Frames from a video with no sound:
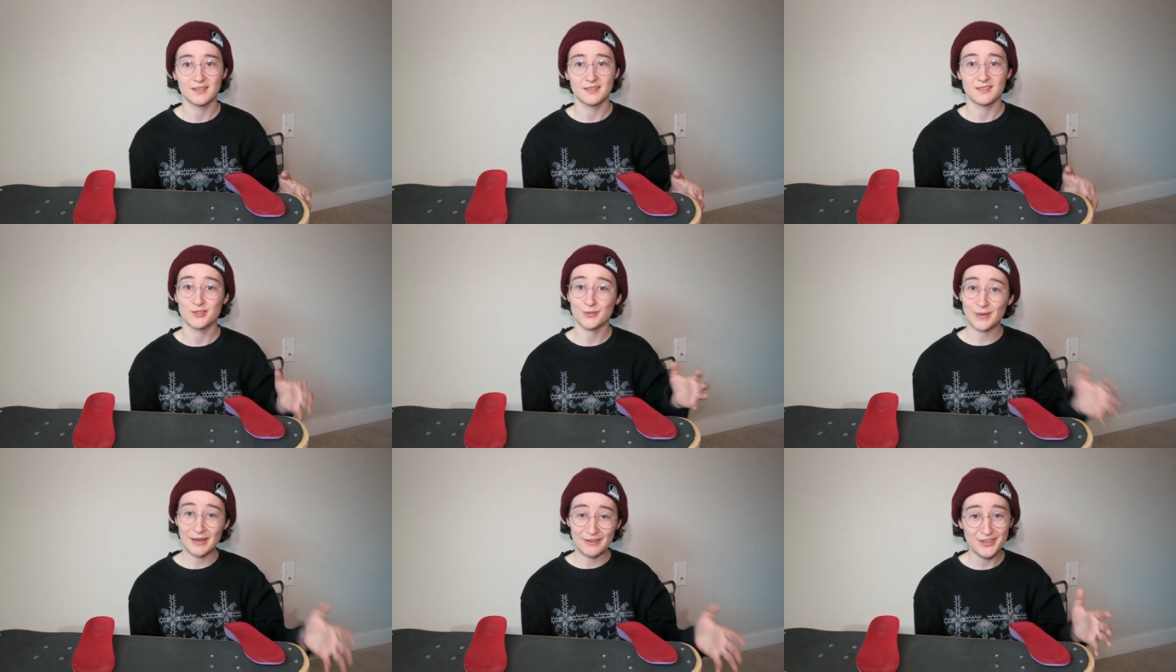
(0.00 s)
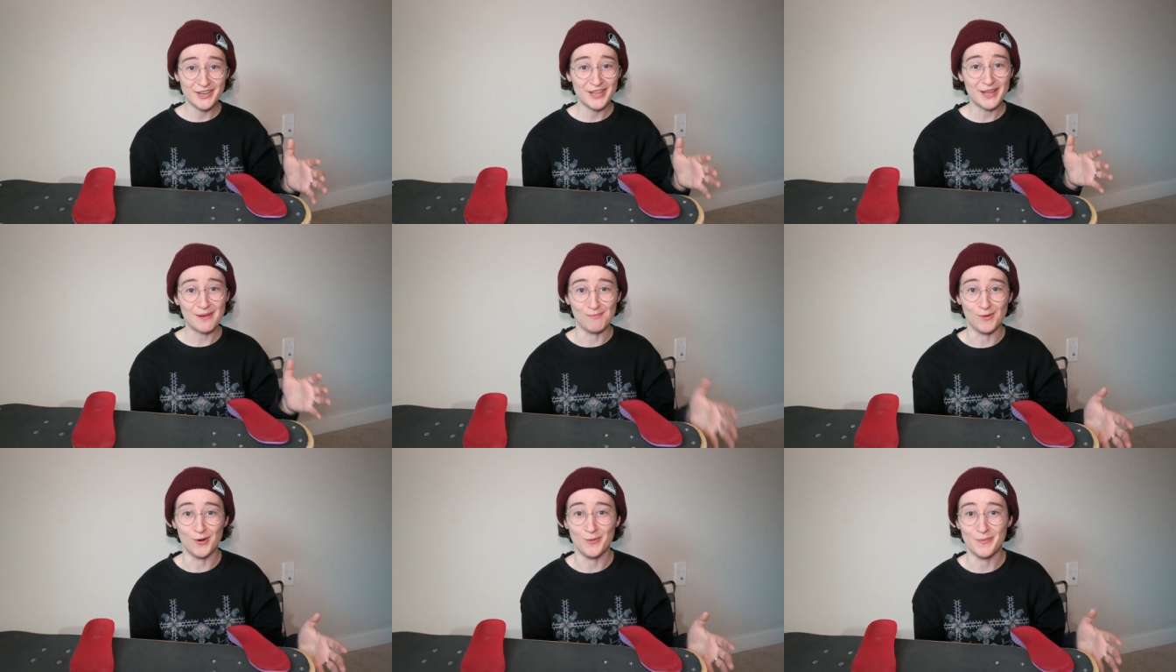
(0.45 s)
So after
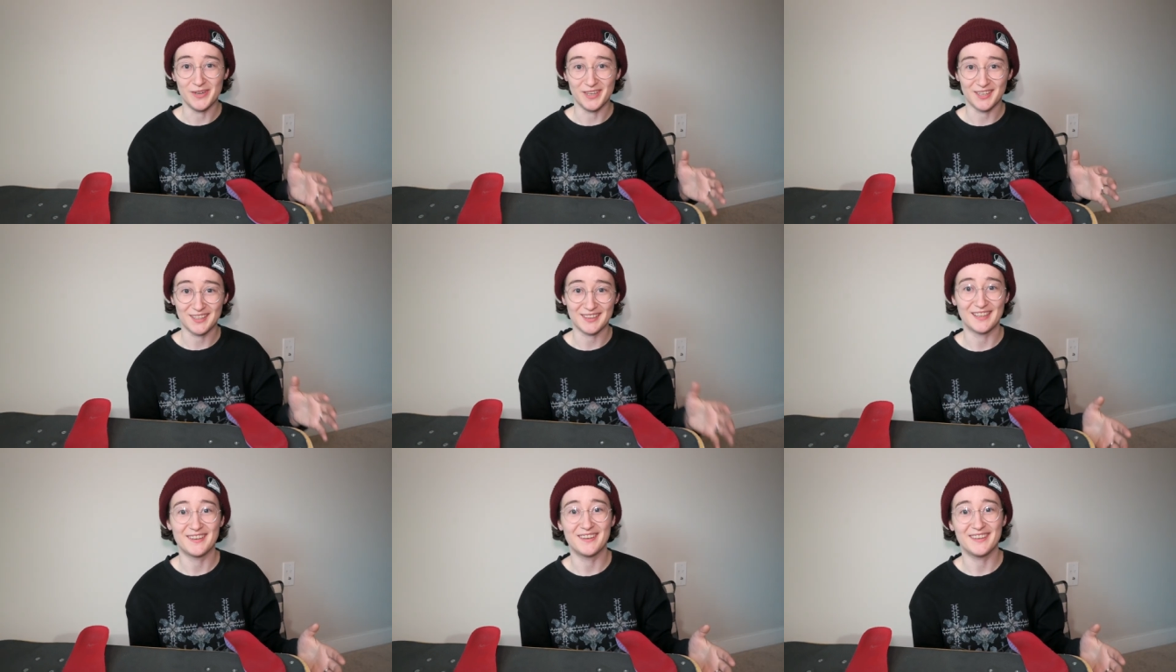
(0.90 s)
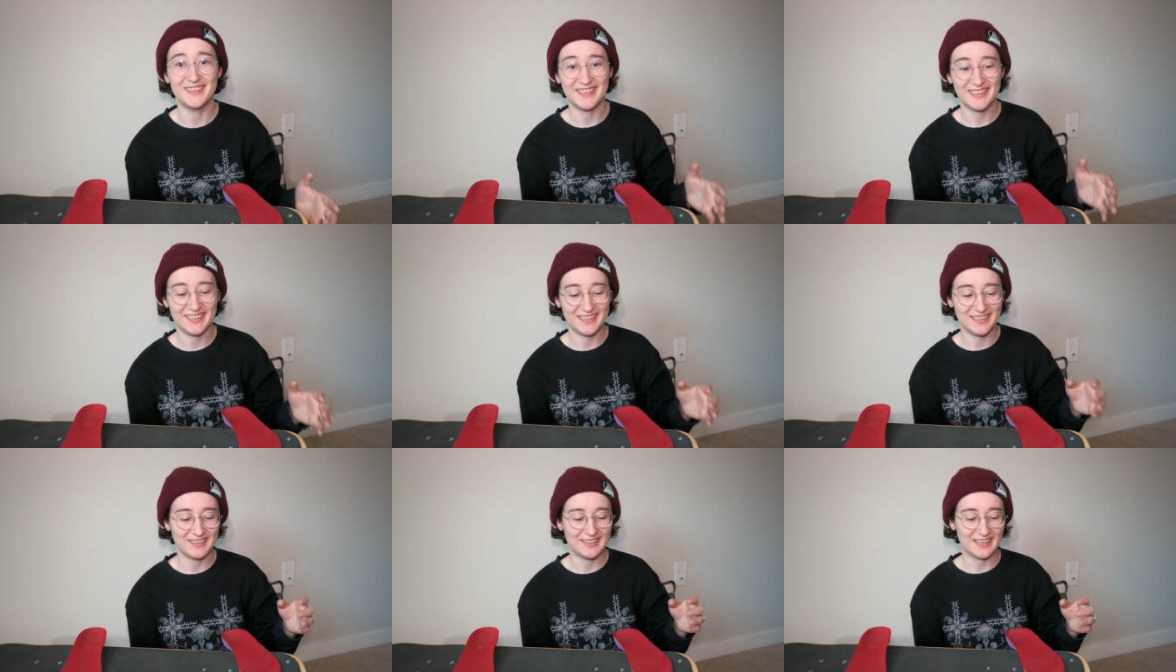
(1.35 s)
that moment of
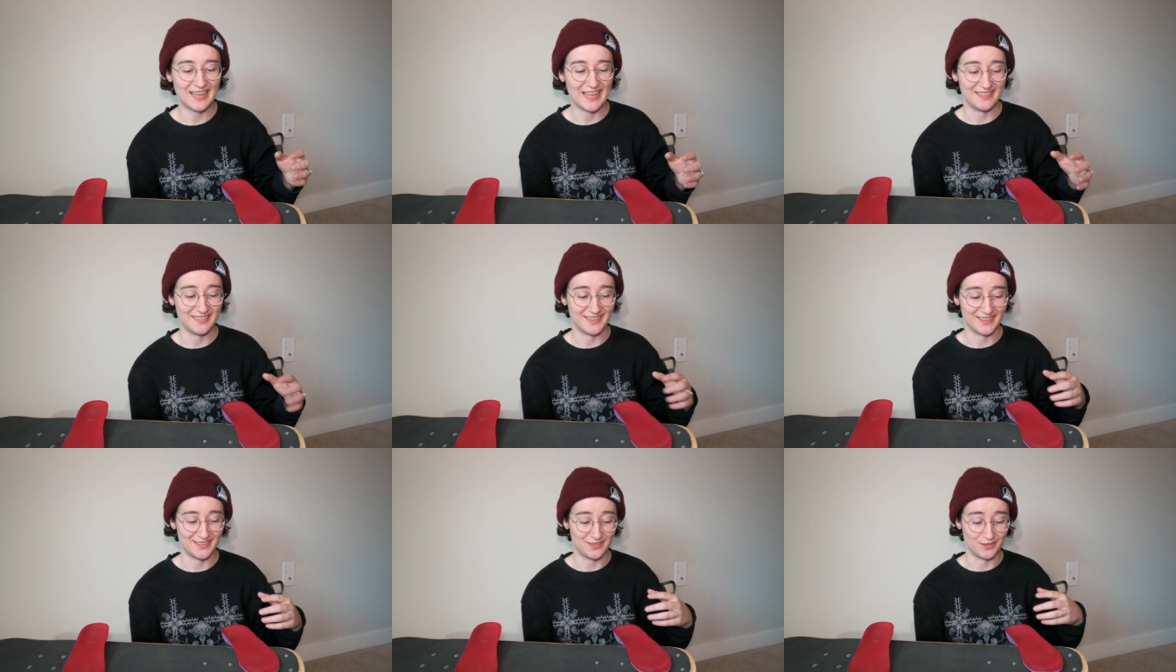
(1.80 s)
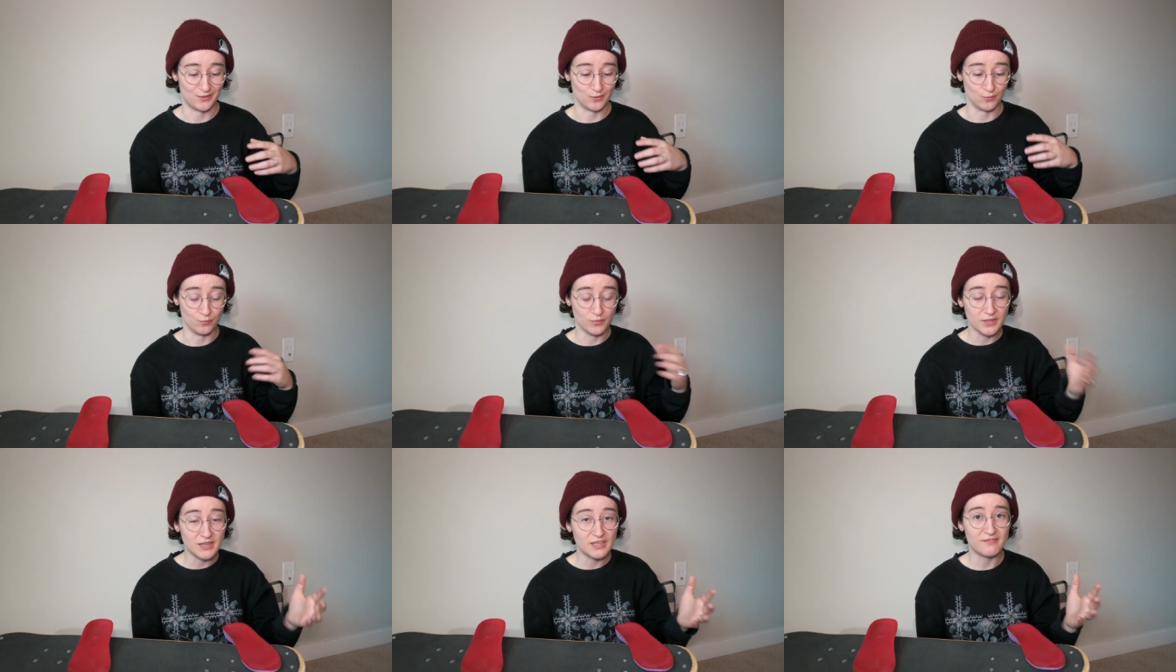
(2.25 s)
clarity and then the
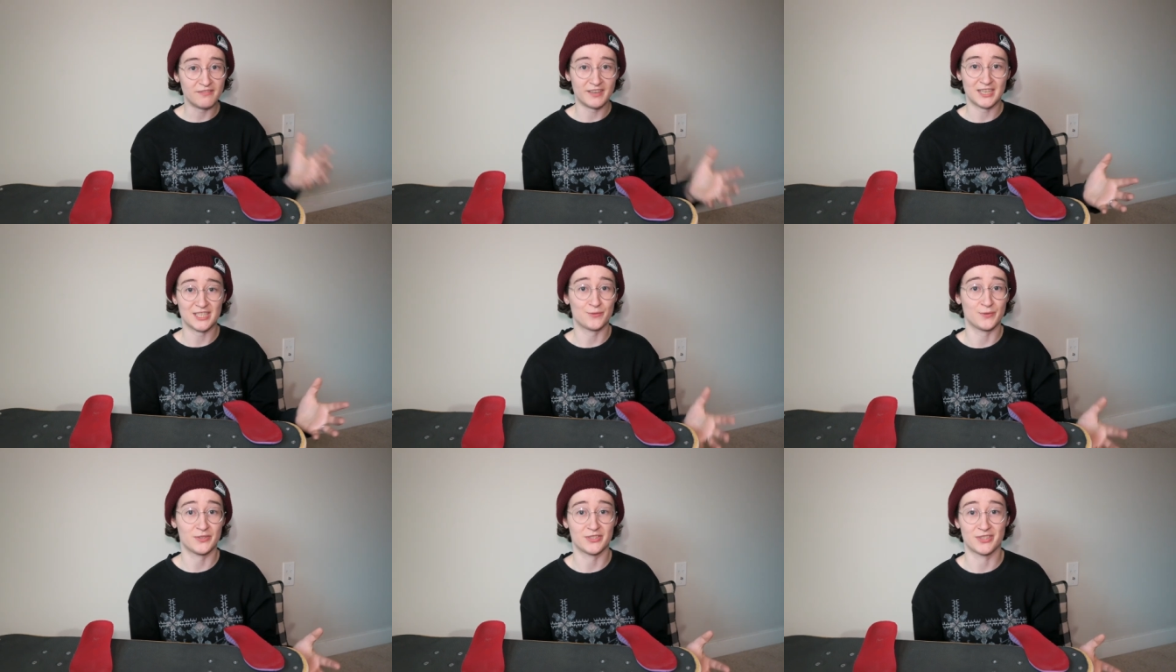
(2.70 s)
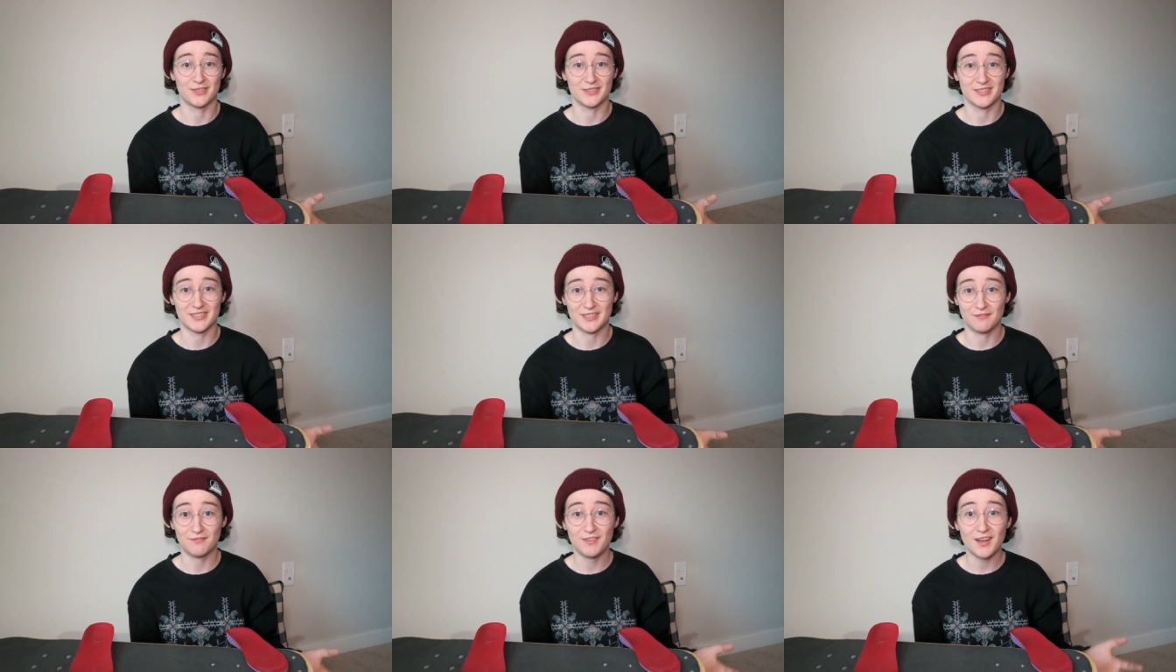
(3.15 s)
really fast
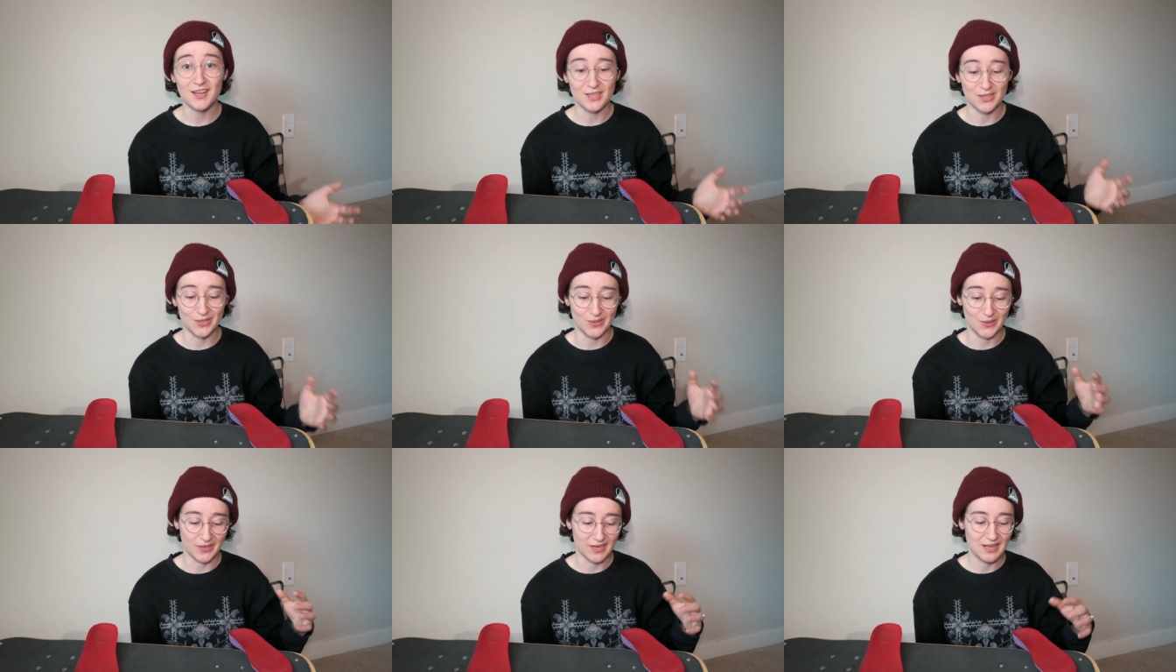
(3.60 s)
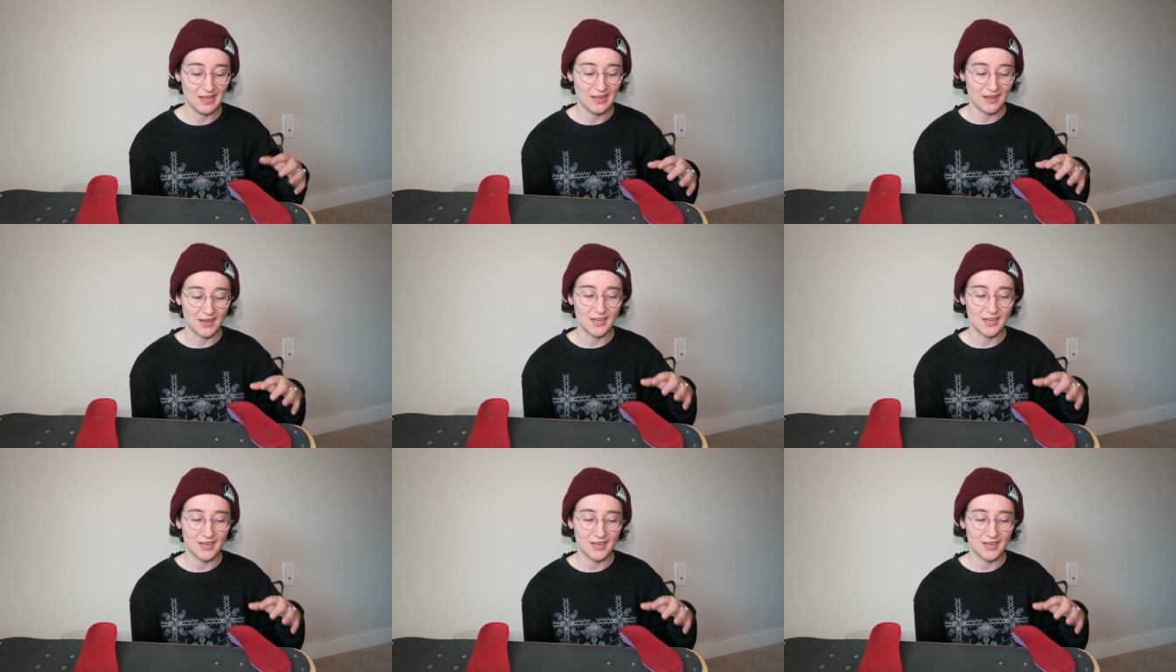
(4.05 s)
results that followed,